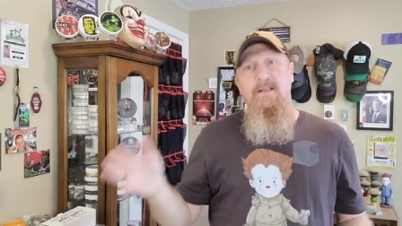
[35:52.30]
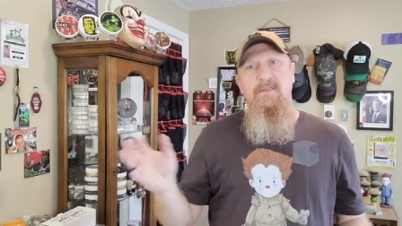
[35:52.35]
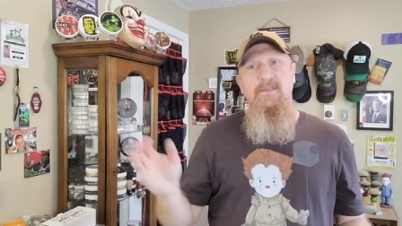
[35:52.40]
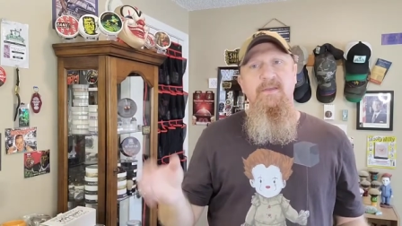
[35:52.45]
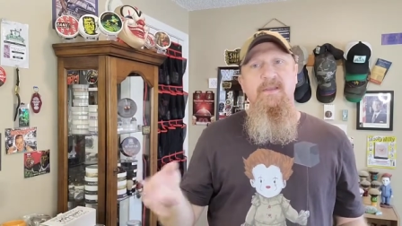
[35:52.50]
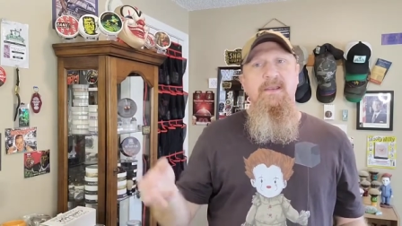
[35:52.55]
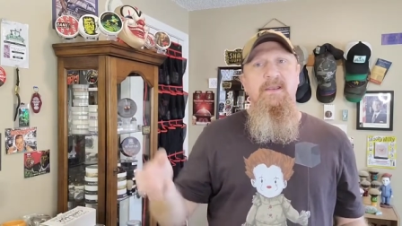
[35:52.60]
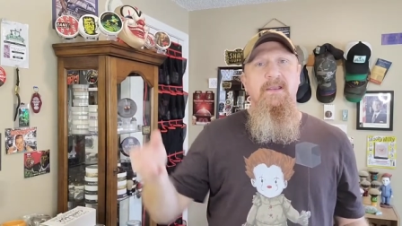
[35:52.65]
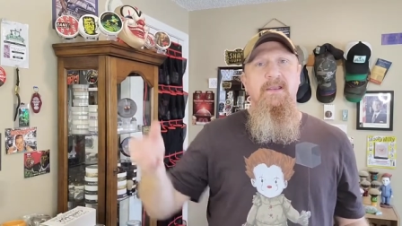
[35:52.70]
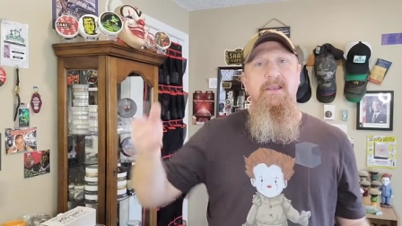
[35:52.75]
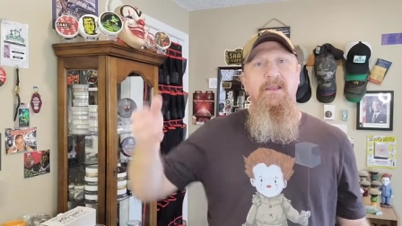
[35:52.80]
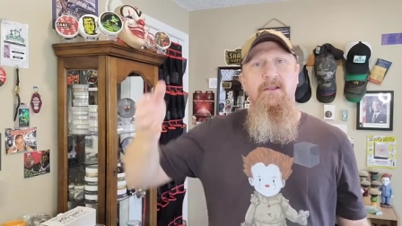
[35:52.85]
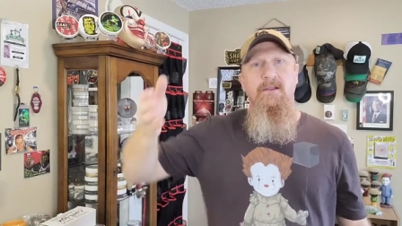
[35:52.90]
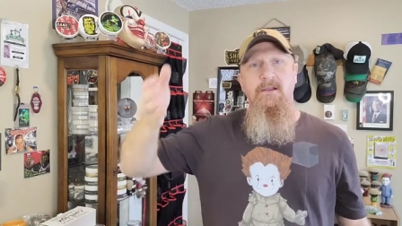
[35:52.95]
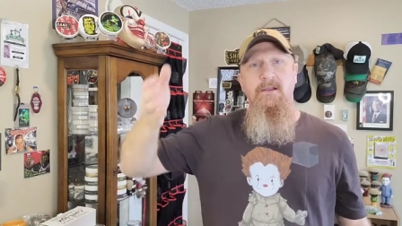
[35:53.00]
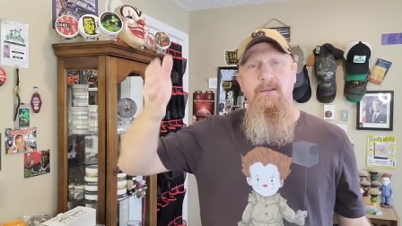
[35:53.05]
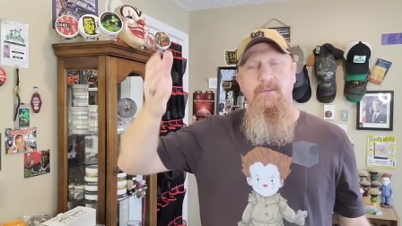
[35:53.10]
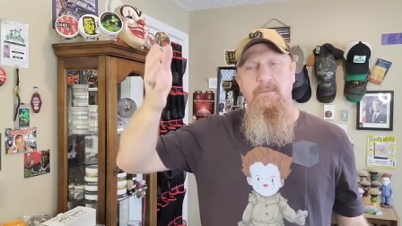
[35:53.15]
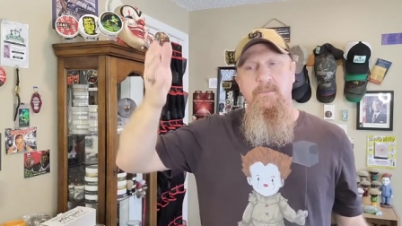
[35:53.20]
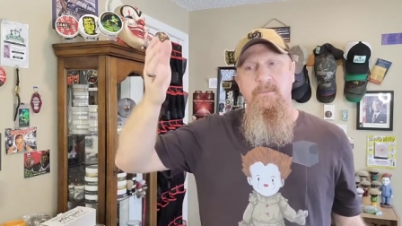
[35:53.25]
Think
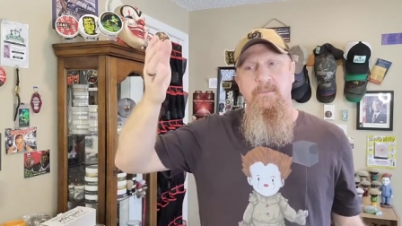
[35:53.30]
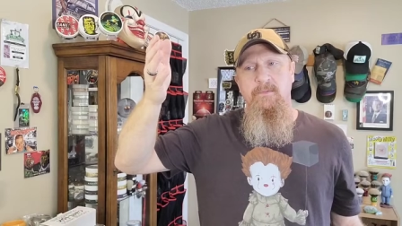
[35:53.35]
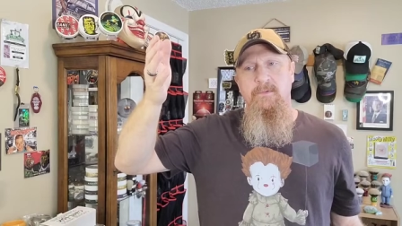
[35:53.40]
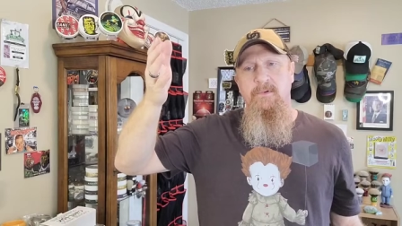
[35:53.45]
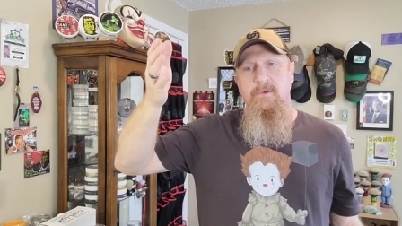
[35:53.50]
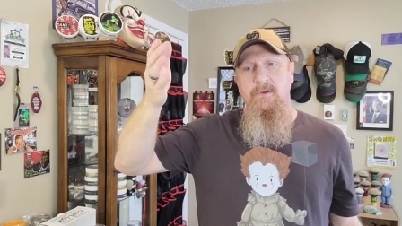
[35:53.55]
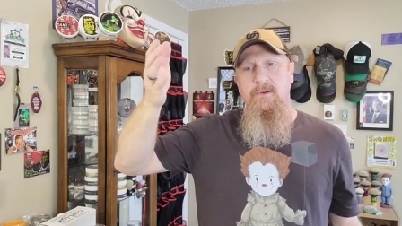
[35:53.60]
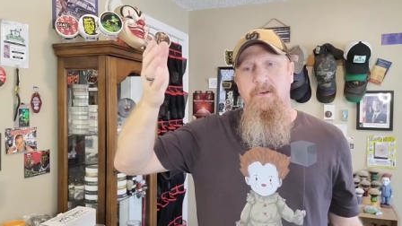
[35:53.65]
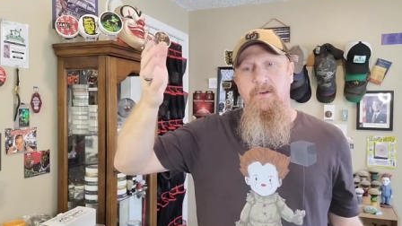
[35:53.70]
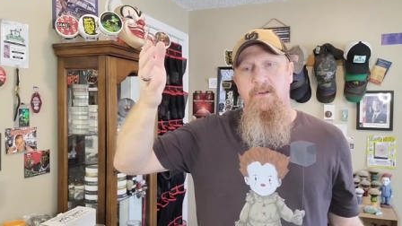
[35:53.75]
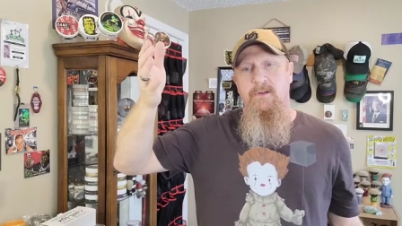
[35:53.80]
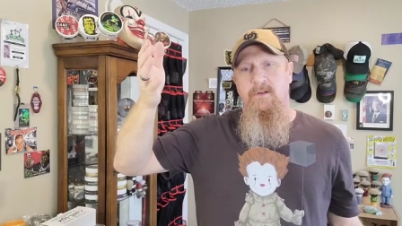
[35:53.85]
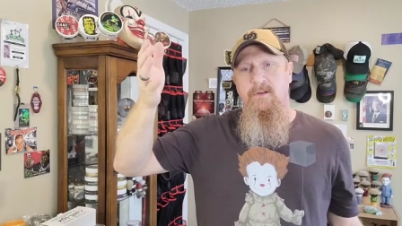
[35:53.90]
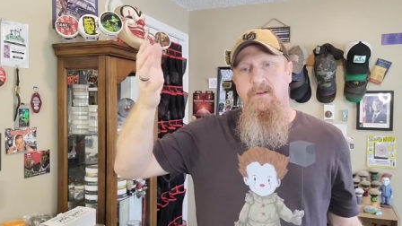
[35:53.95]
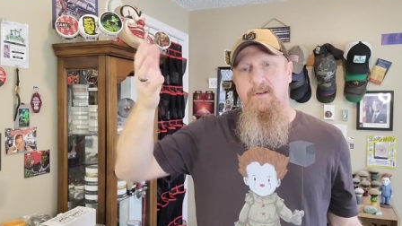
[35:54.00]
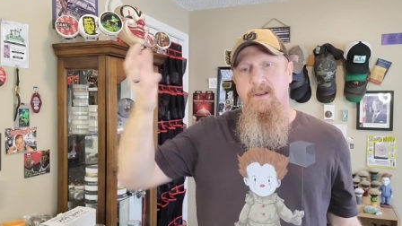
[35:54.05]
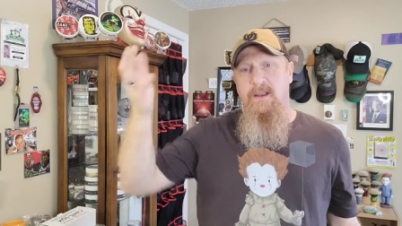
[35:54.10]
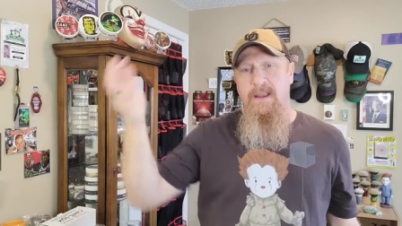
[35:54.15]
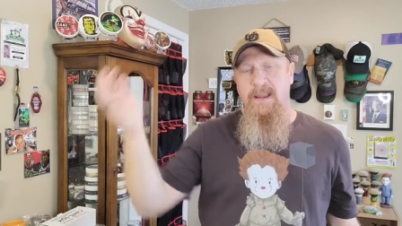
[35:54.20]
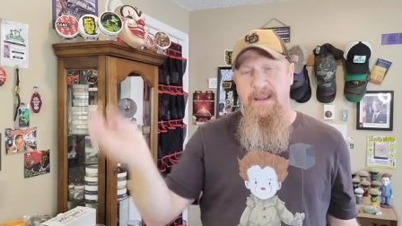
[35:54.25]

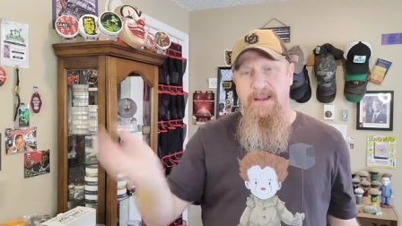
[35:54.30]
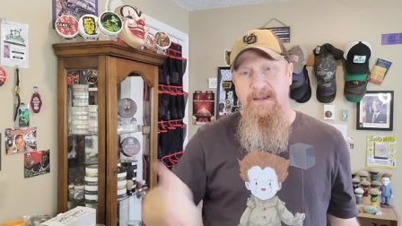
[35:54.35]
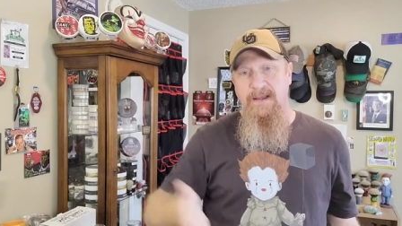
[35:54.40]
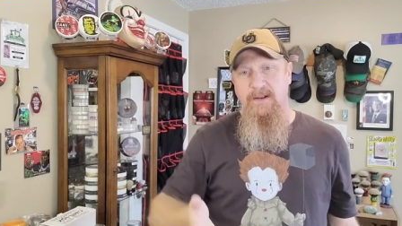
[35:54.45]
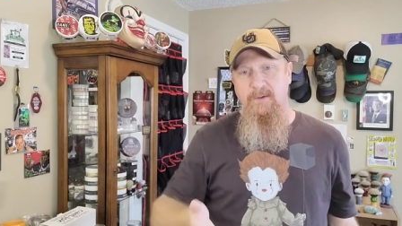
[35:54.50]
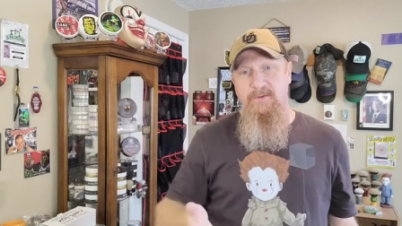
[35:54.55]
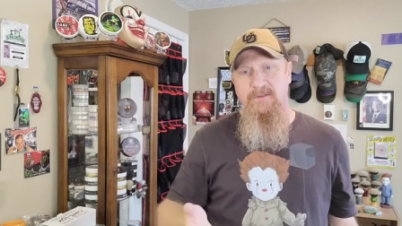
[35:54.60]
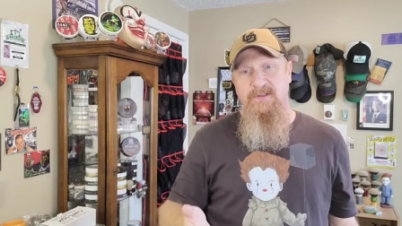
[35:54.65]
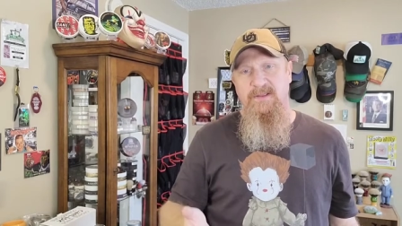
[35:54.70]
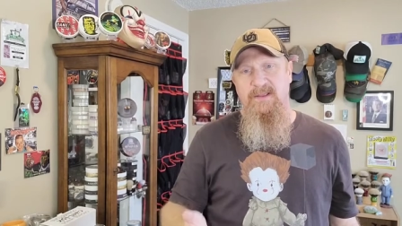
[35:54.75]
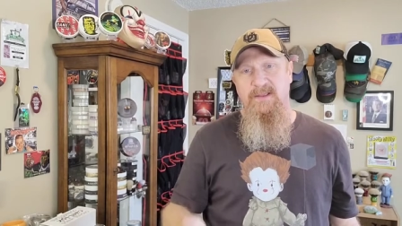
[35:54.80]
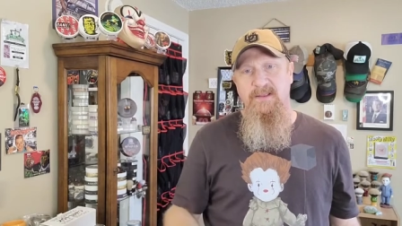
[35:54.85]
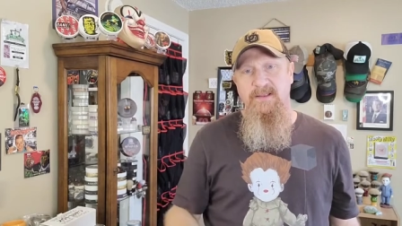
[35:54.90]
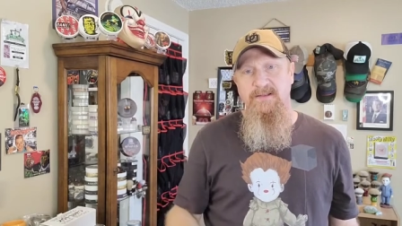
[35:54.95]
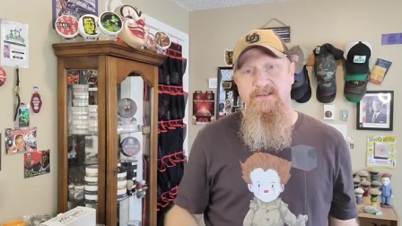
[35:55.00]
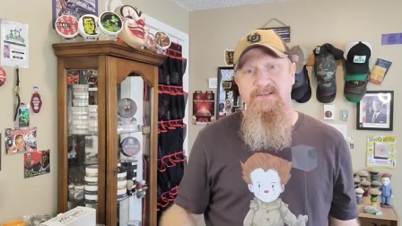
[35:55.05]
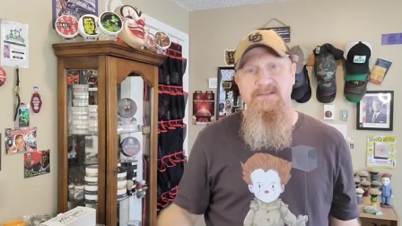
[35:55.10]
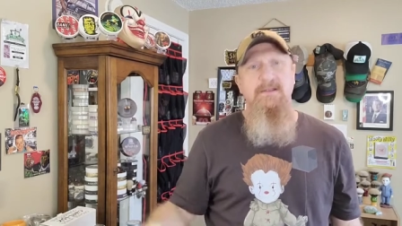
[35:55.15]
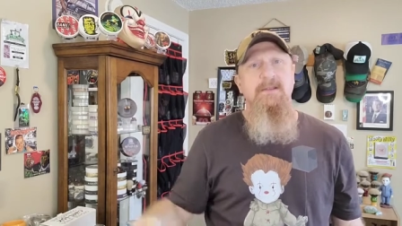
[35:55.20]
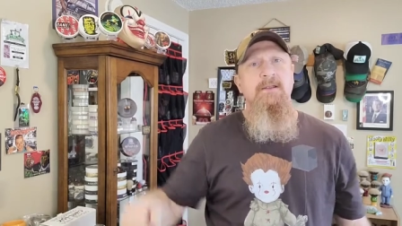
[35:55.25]
hanging out with the
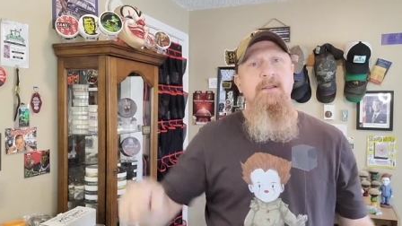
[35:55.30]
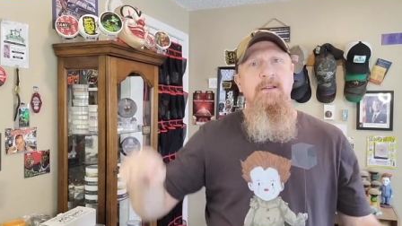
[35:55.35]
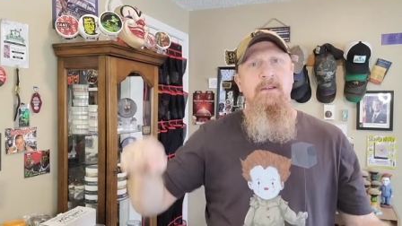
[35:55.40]
kids,